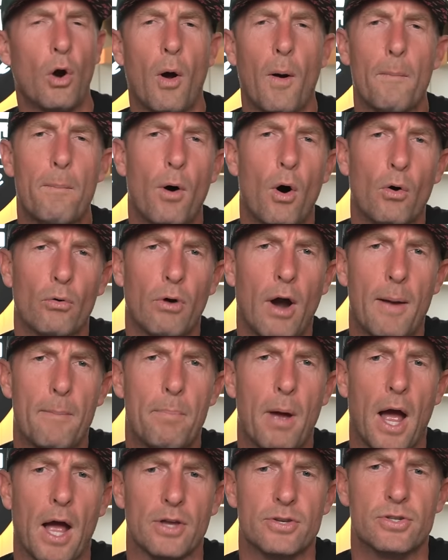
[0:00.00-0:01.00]
throw a ball right
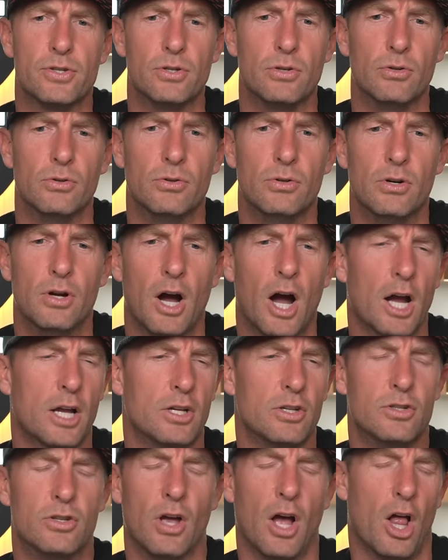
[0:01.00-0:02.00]
past you. I
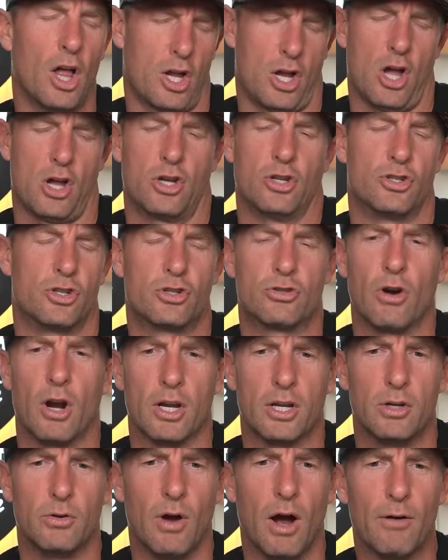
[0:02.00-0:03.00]
could do, I, I could
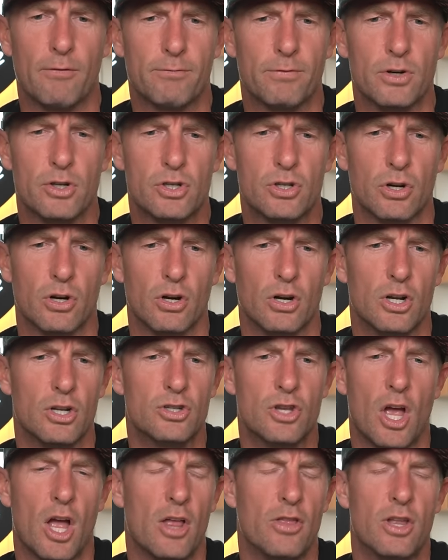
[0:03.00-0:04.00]
strike you out for sure.
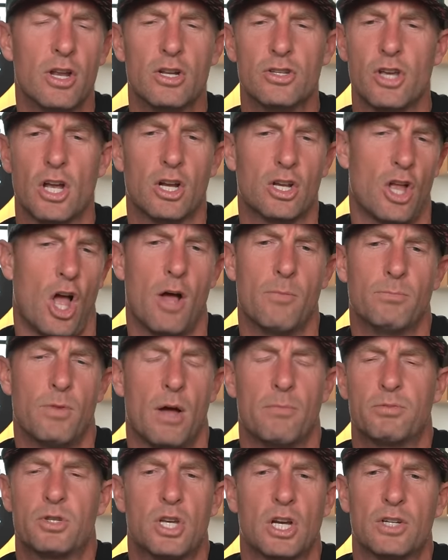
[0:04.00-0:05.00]
He's and then he's like I'm
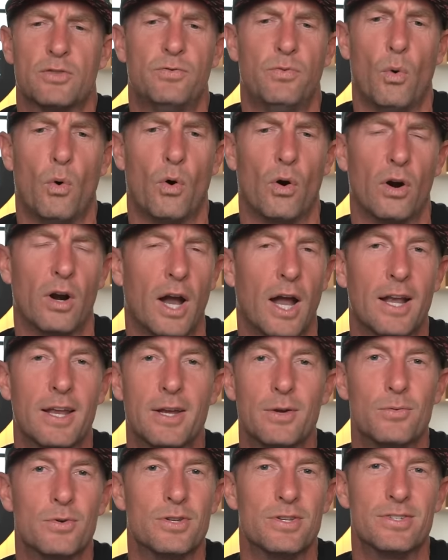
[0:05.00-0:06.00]
I'm 6'4 and
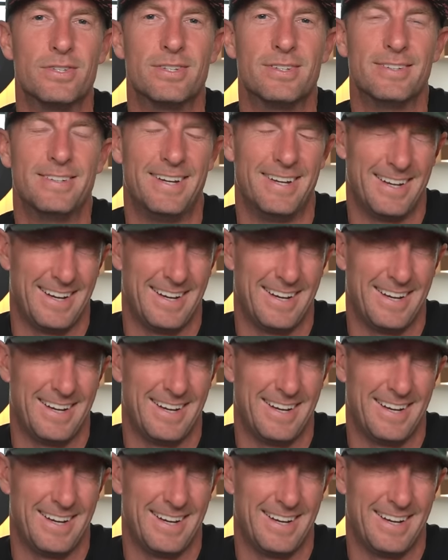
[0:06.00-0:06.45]
he was